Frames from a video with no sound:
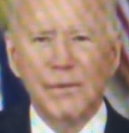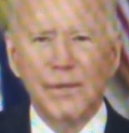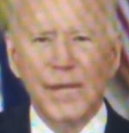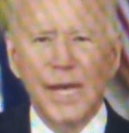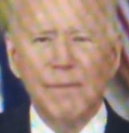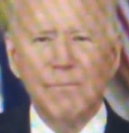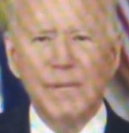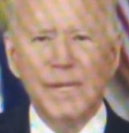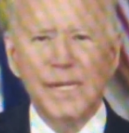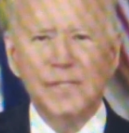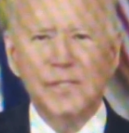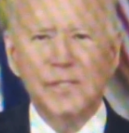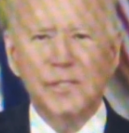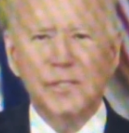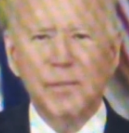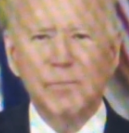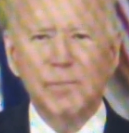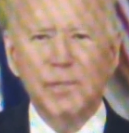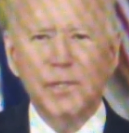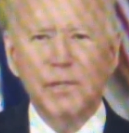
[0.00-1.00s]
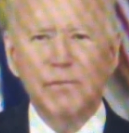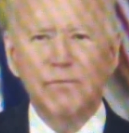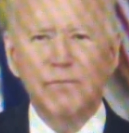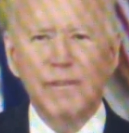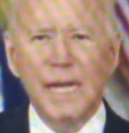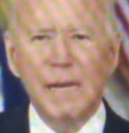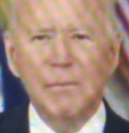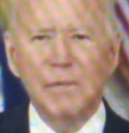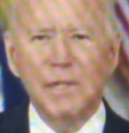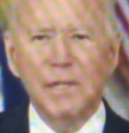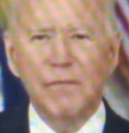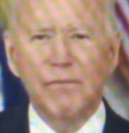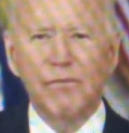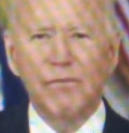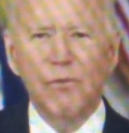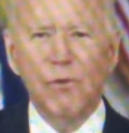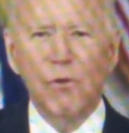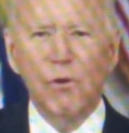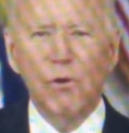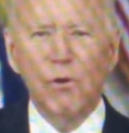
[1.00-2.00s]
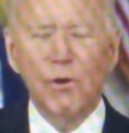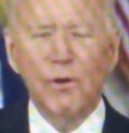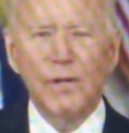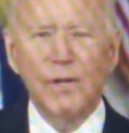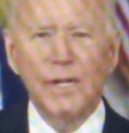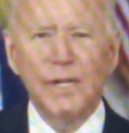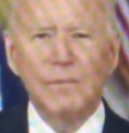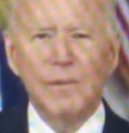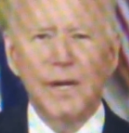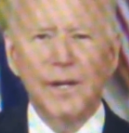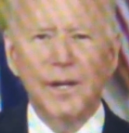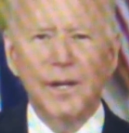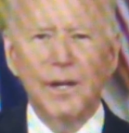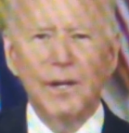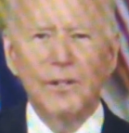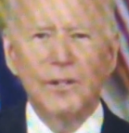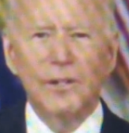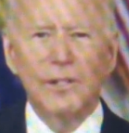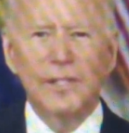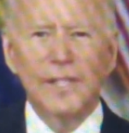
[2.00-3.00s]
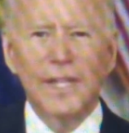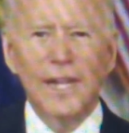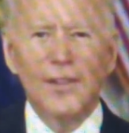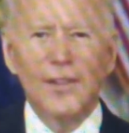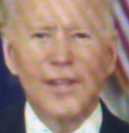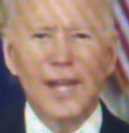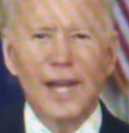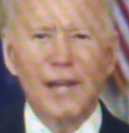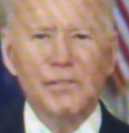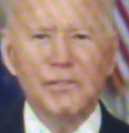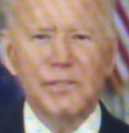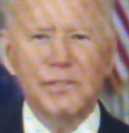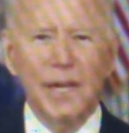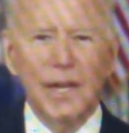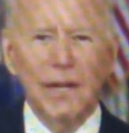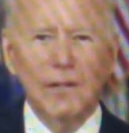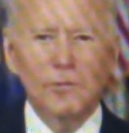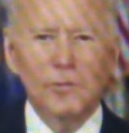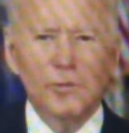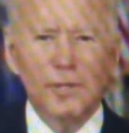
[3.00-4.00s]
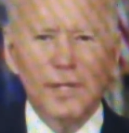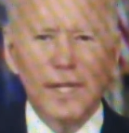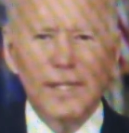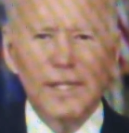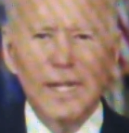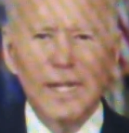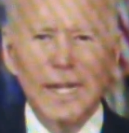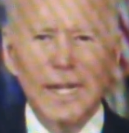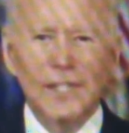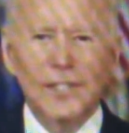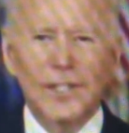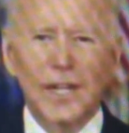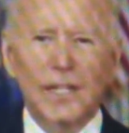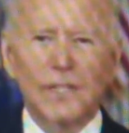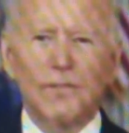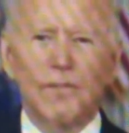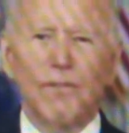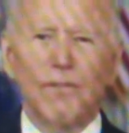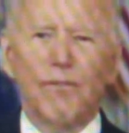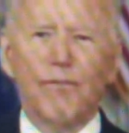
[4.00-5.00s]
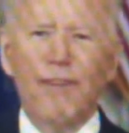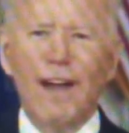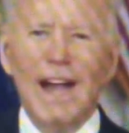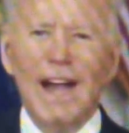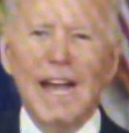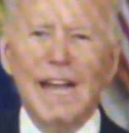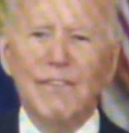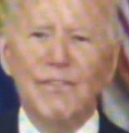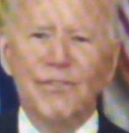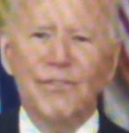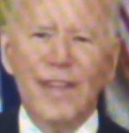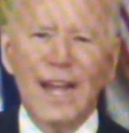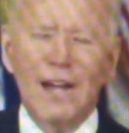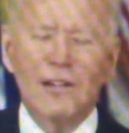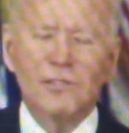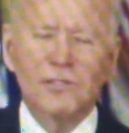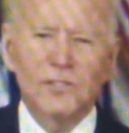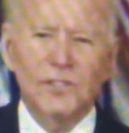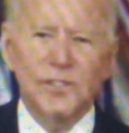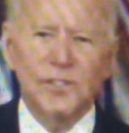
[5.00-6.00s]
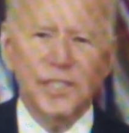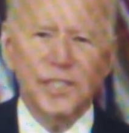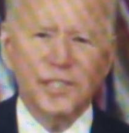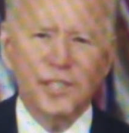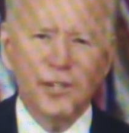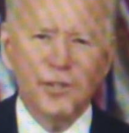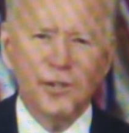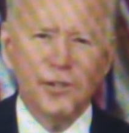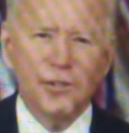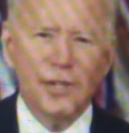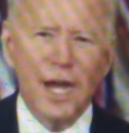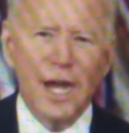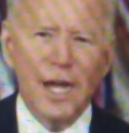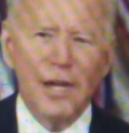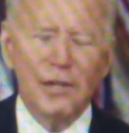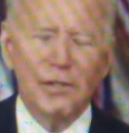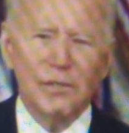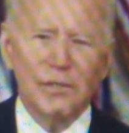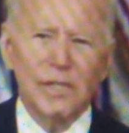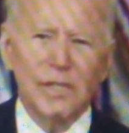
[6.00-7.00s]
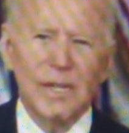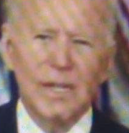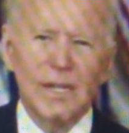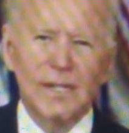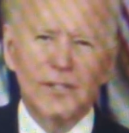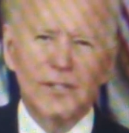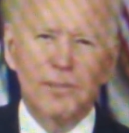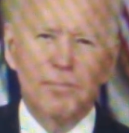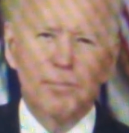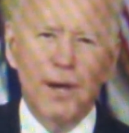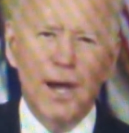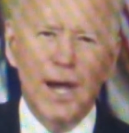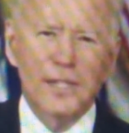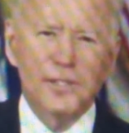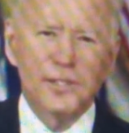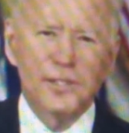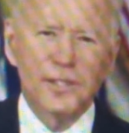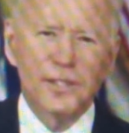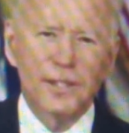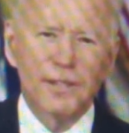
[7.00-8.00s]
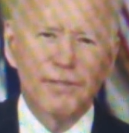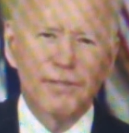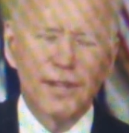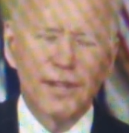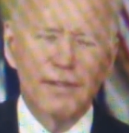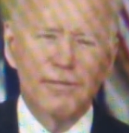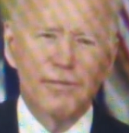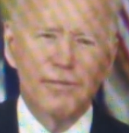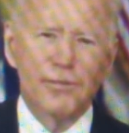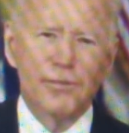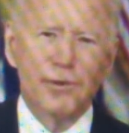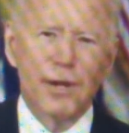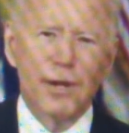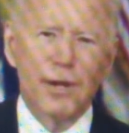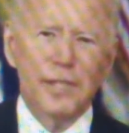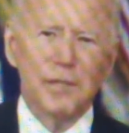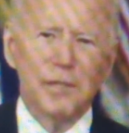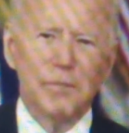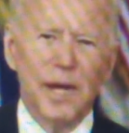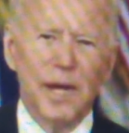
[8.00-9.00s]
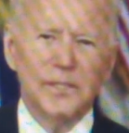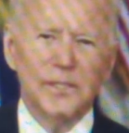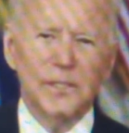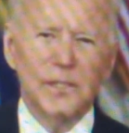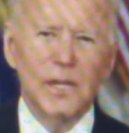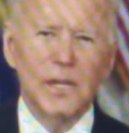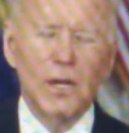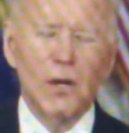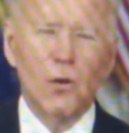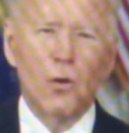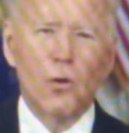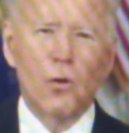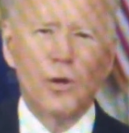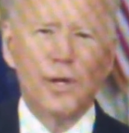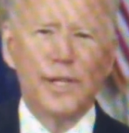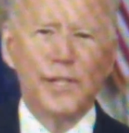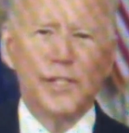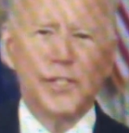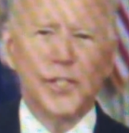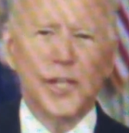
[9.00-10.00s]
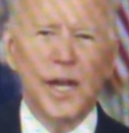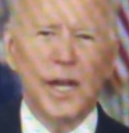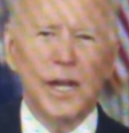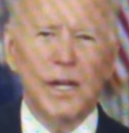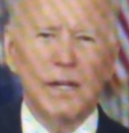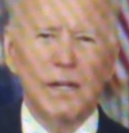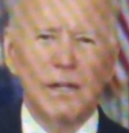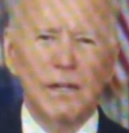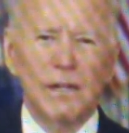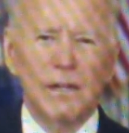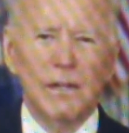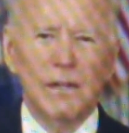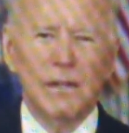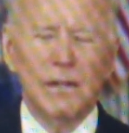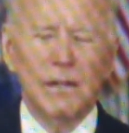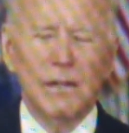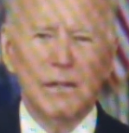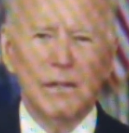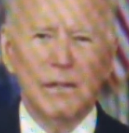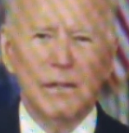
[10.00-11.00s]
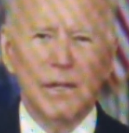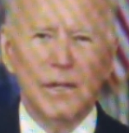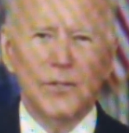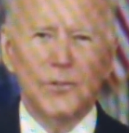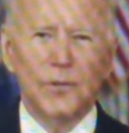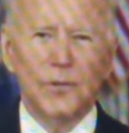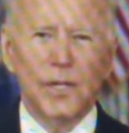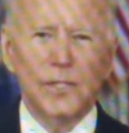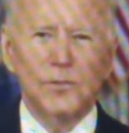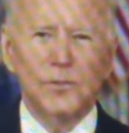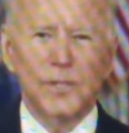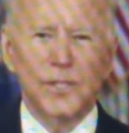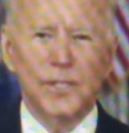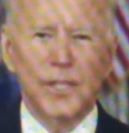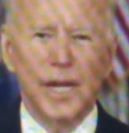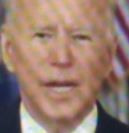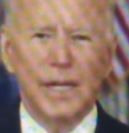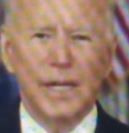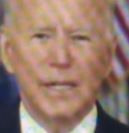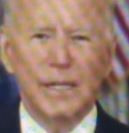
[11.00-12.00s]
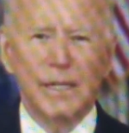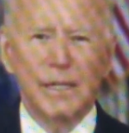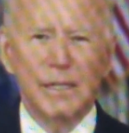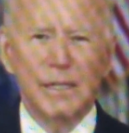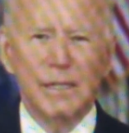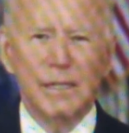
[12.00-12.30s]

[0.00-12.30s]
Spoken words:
That means a typical family of four earning about $110,000 will get checks for $5,600 deposited if they have direct deposit or in a check, a treasury check.